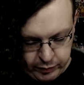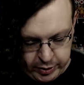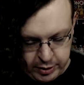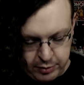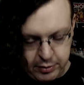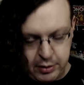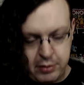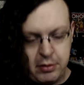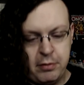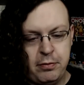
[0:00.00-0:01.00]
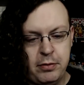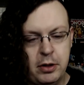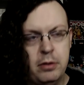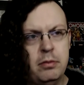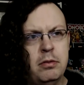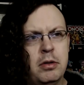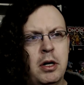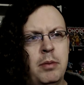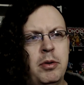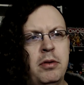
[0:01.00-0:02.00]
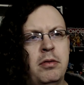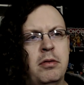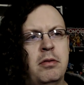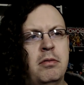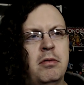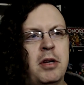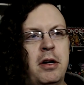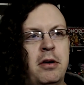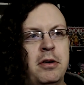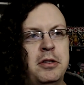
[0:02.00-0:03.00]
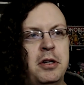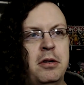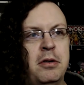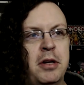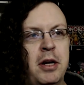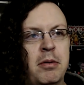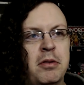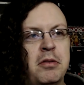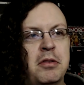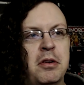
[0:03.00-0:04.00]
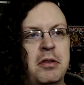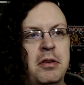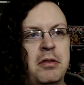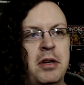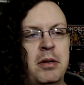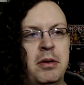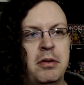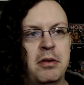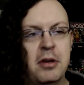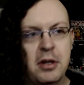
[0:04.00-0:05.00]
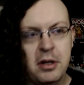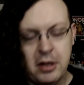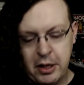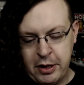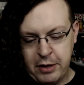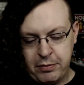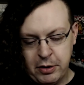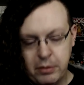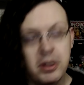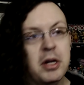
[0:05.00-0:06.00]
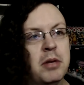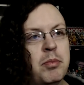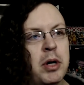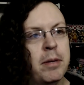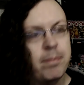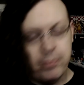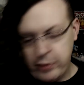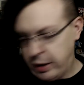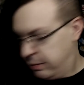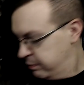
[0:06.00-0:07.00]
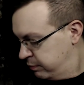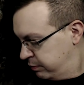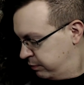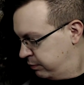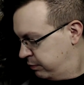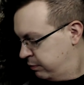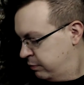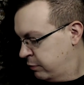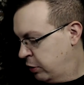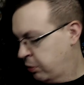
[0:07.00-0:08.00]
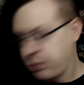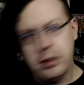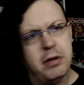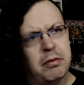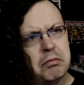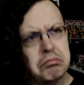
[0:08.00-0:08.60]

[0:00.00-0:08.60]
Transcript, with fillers: And it's a float compass. It's kind of hard to show on camera because it's all sideways. Not float, but yeah, useful enough.